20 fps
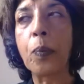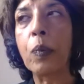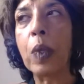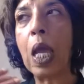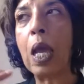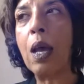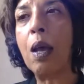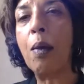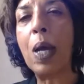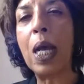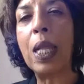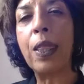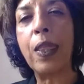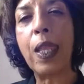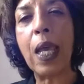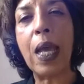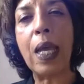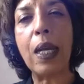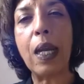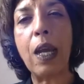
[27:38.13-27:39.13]
And
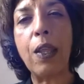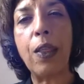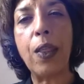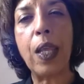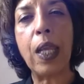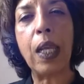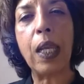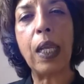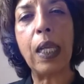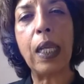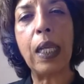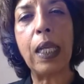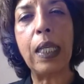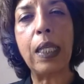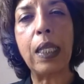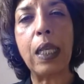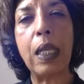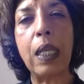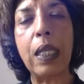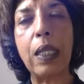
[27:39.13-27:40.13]
that, I think,
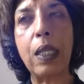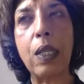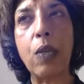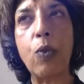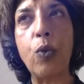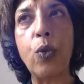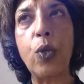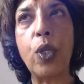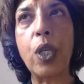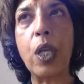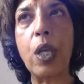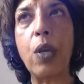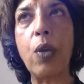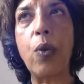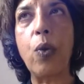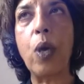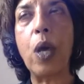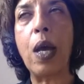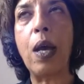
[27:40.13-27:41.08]
is also